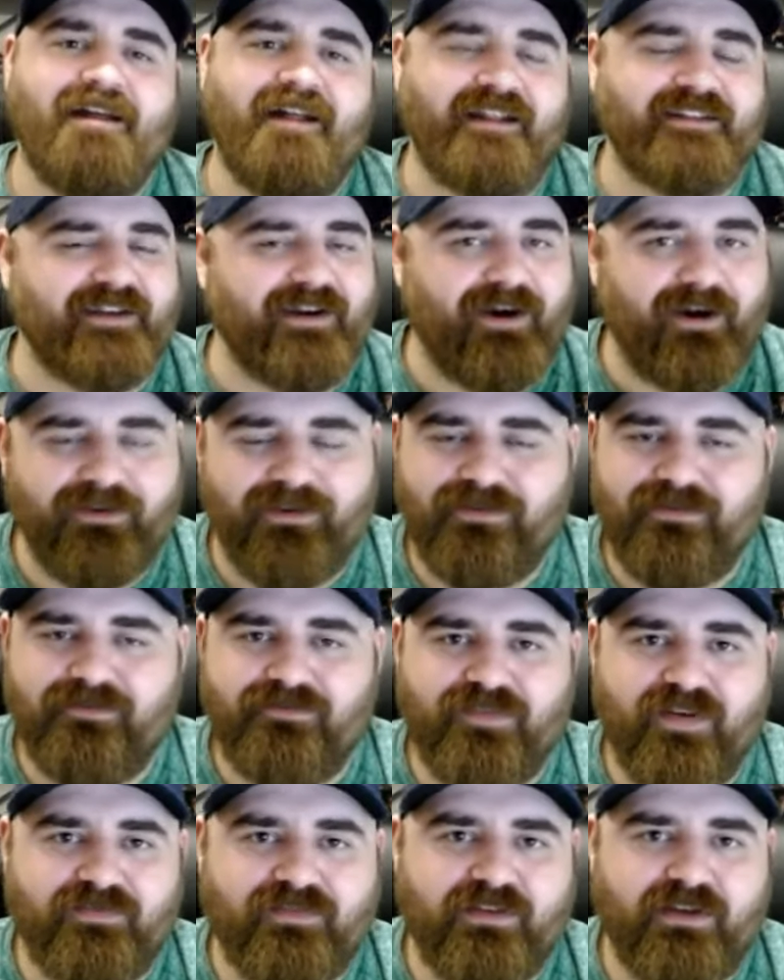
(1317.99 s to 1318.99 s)
It's
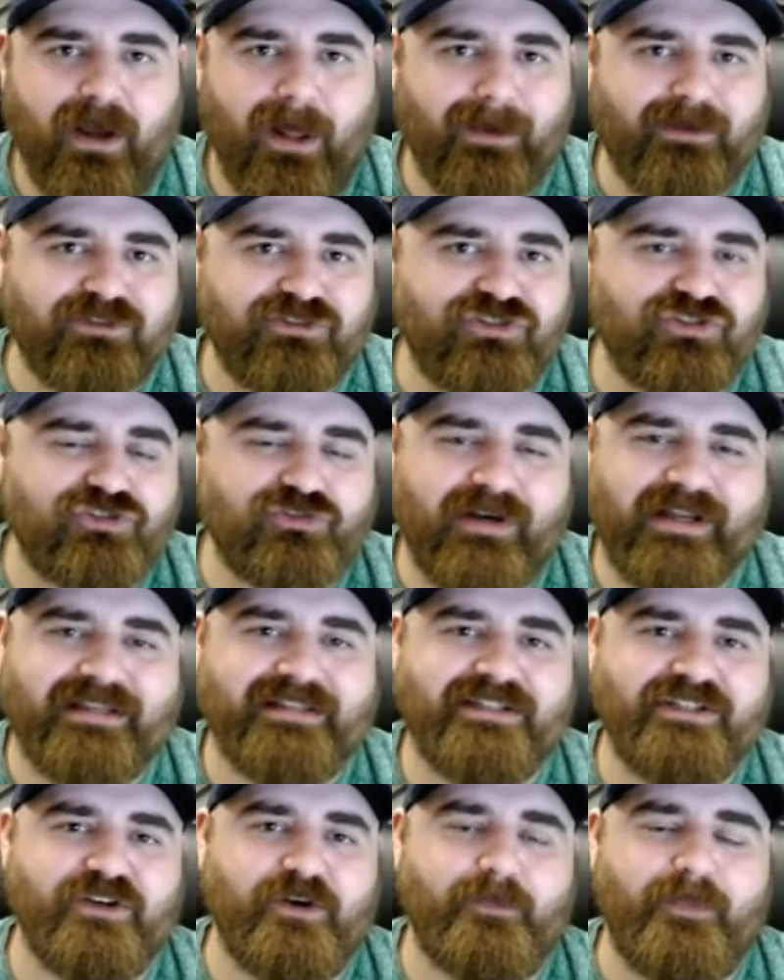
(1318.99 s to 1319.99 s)
$150 straight
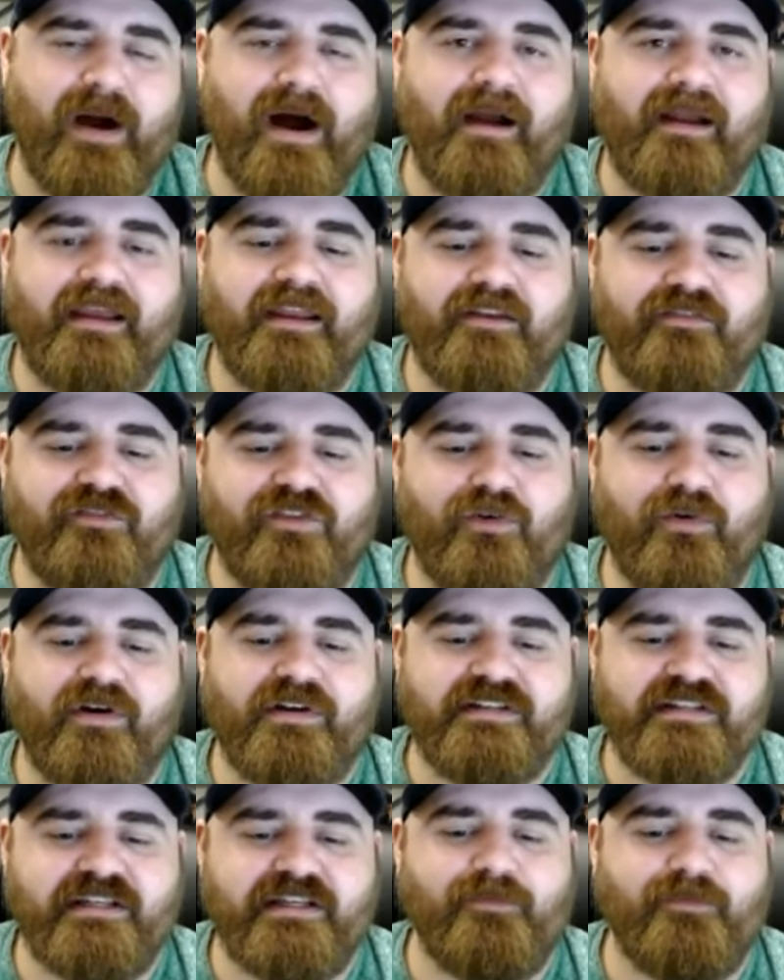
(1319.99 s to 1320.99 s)
in your pocket if your
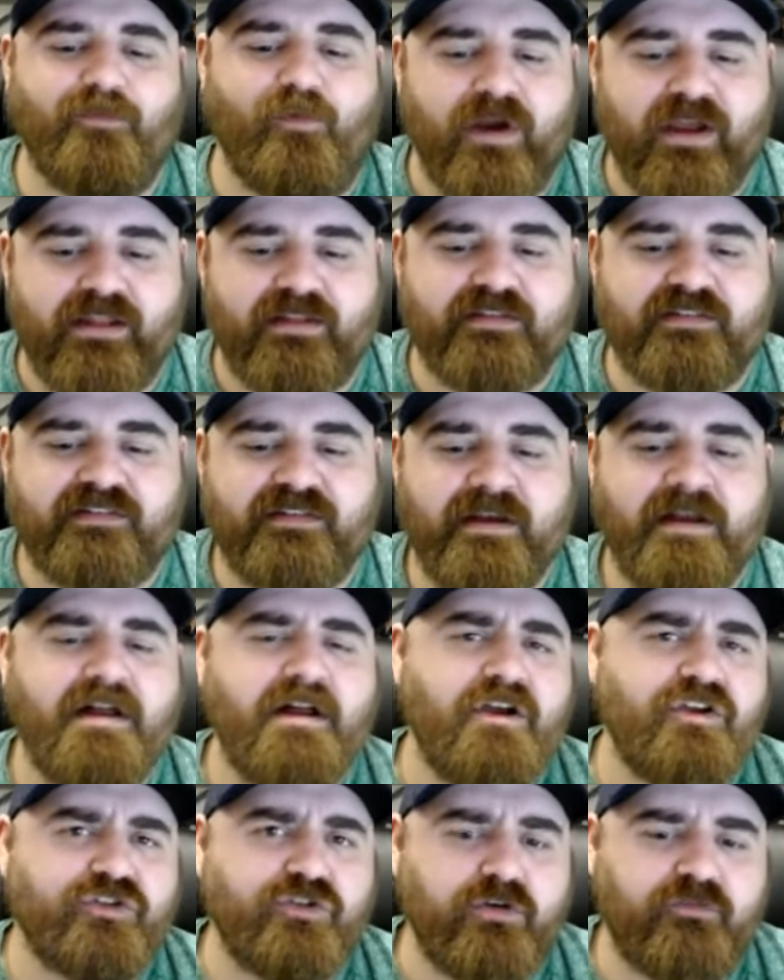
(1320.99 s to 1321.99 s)
team wins.
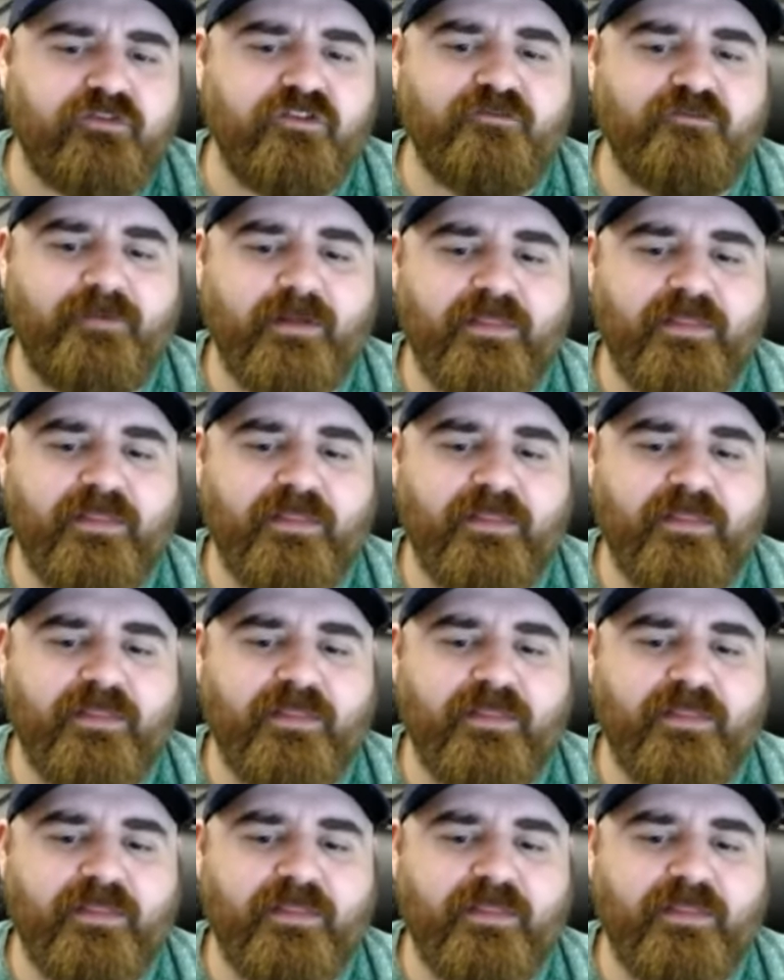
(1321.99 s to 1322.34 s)
So if you've been